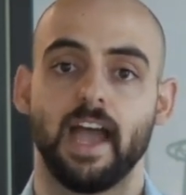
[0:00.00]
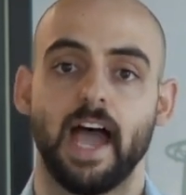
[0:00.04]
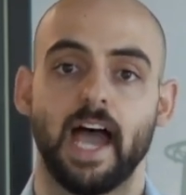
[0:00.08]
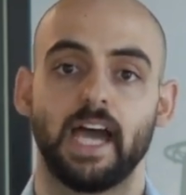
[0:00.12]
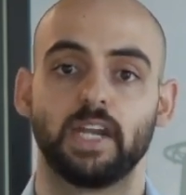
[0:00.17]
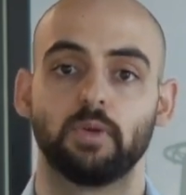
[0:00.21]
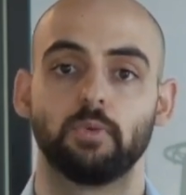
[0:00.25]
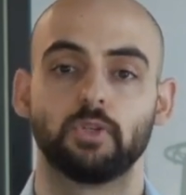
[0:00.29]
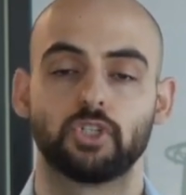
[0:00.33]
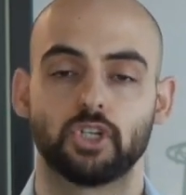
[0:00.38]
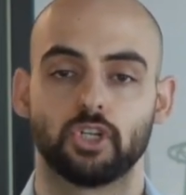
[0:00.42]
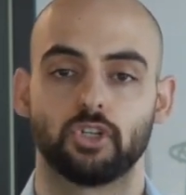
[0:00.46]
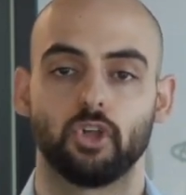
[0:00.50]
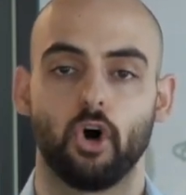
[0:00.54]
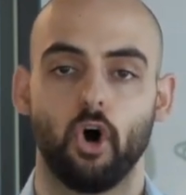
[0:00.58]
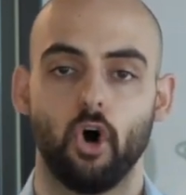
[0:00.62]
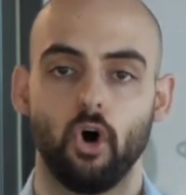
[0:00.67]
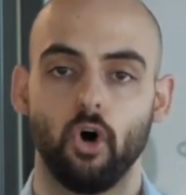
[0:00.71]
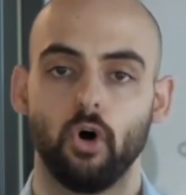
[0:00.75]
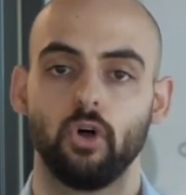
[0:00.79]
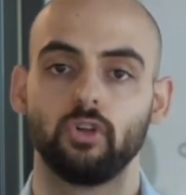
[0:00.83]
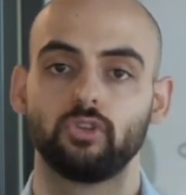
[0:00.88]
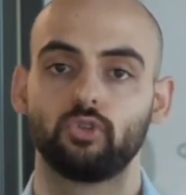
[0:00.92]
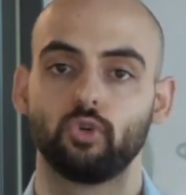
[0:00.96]
and we should
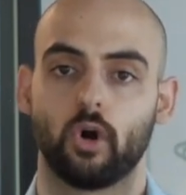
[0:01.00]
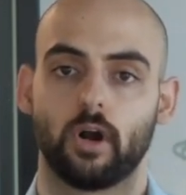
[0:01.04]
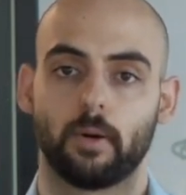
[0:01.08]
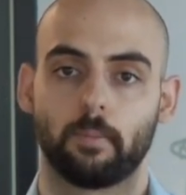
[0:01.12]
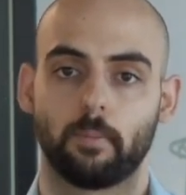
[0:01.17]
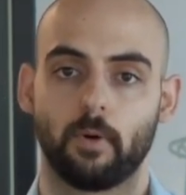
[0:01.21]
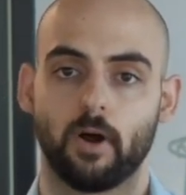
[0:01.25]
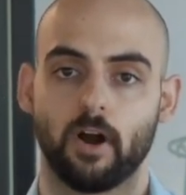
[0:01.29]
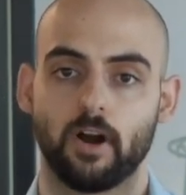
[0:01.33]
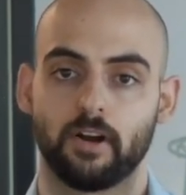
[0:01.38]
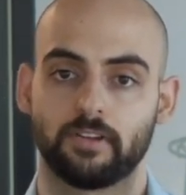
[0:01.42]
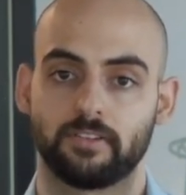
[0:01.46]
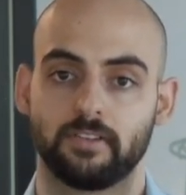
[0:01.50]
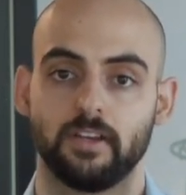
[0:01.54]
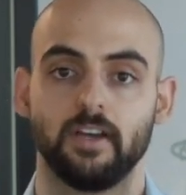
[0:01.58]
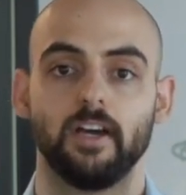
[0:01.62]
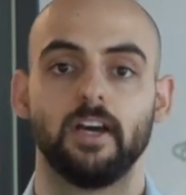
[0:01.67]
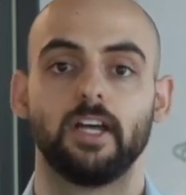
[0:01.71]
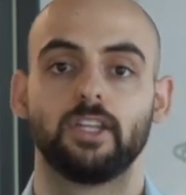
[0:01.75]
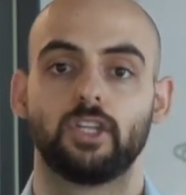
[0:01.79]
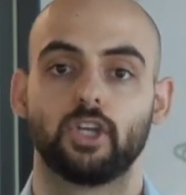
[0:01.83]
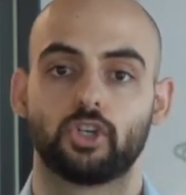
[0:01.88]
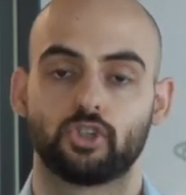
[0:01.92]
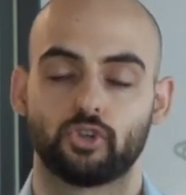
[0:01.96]
all do our part
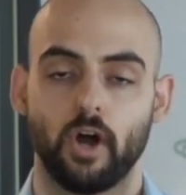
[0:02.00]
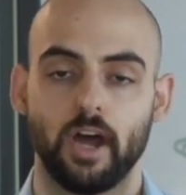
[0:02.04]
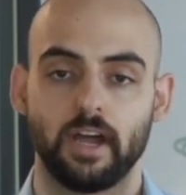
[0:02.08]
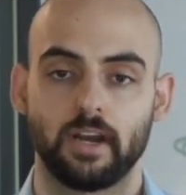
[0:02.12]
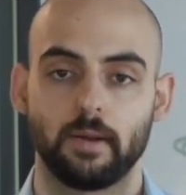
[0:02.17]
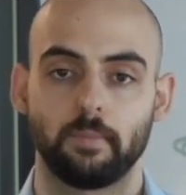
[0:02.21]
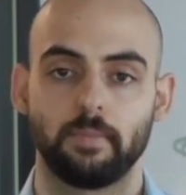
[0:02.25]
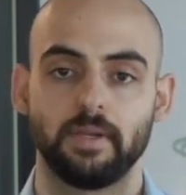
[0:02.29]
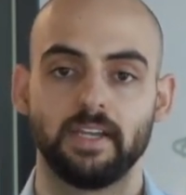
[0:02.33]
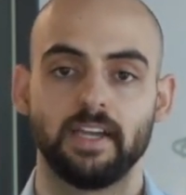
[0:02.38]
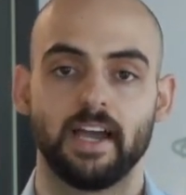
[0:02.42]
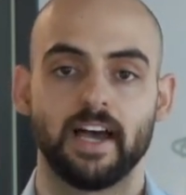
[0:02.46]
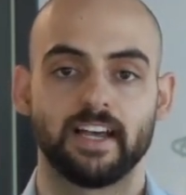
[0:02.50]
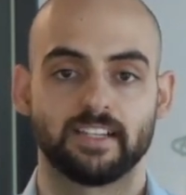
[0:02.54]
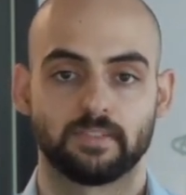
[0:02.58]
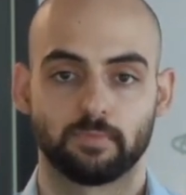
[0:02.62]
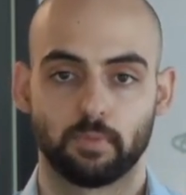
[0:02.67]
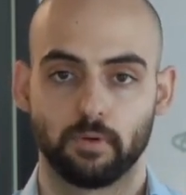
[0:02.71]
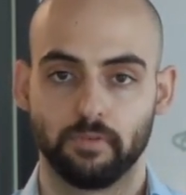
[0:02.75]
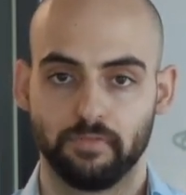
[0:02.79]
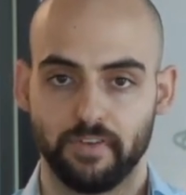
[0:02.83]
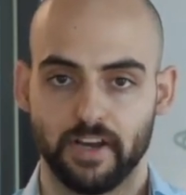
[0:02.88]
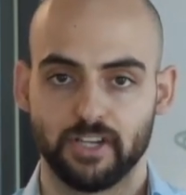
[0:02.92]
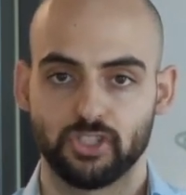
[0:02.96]
to try to be as
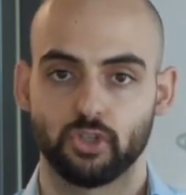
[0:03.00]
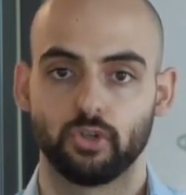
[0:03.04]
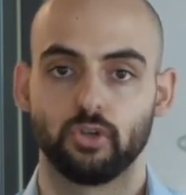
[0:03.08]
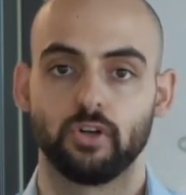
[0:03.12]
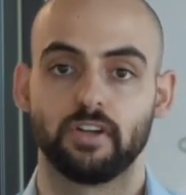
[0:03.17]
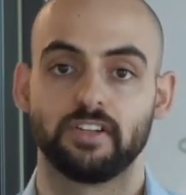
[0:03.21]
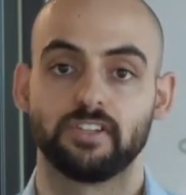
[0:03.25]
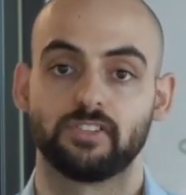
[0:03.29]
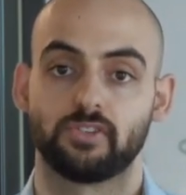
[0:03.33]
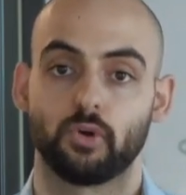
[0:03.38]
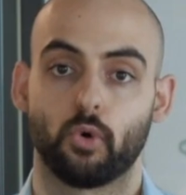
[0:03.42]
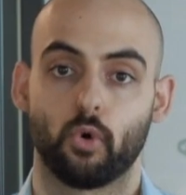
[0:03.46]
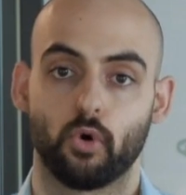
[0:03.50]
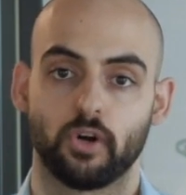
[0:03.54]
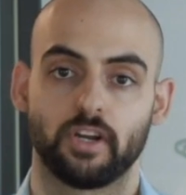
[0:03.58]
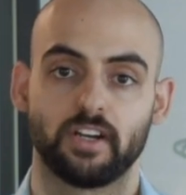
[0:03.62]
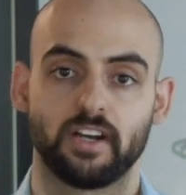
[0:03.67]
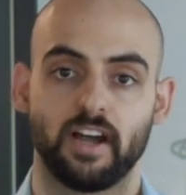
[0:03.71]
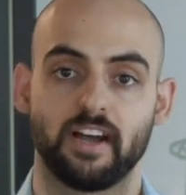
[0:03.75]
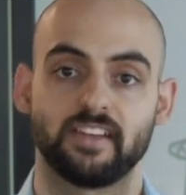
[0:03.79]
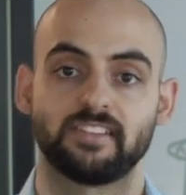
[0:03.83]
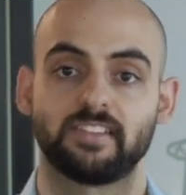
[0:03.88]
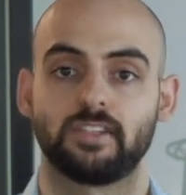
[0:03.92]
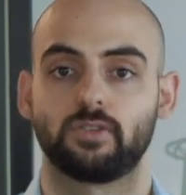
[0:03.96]
professional and as
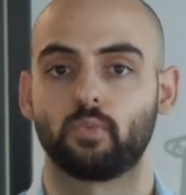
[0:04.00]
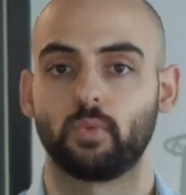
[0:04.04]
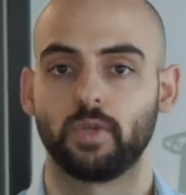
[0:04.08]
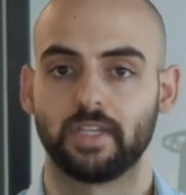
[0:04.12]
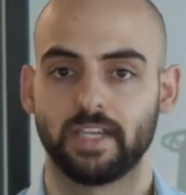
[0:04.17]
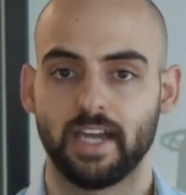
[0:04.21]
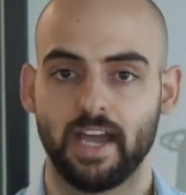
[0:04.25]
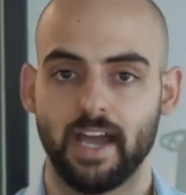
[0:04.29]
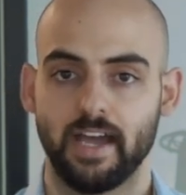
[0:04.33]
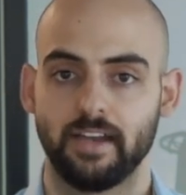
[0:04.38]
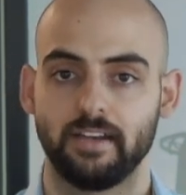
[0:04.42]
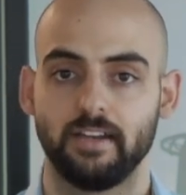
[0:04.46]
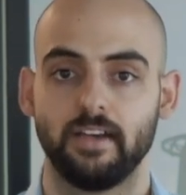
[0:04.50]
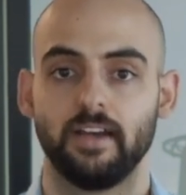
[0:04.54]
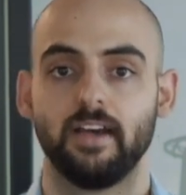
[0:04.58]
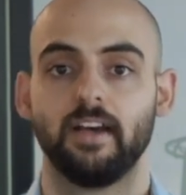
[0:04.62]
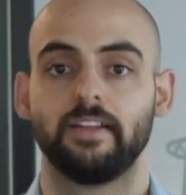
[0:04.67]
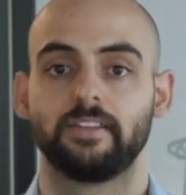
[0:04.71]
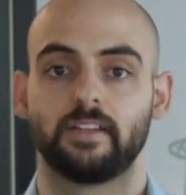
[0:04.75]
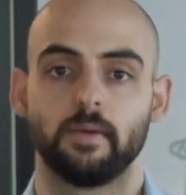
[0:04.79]
organized as we can